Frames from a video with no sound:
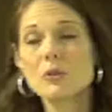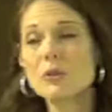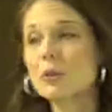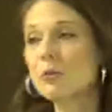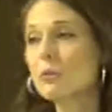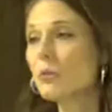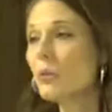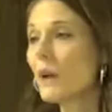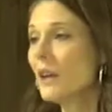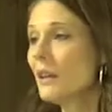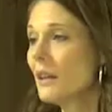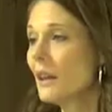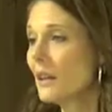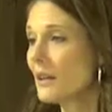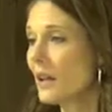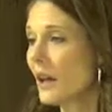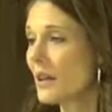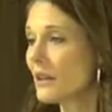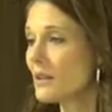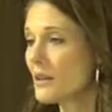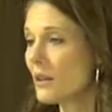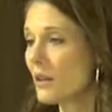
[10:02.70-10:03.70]
to
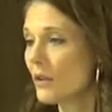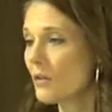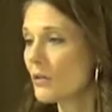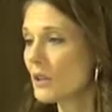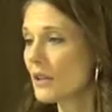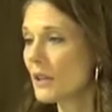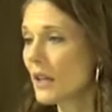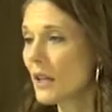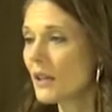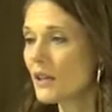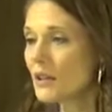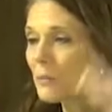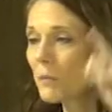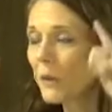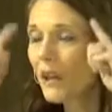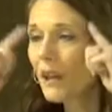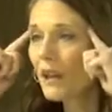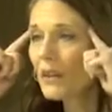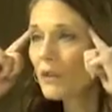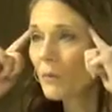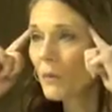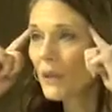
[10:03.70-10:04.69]
recognize those things
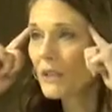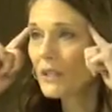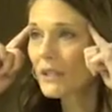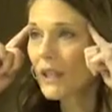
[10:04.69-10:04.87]
because we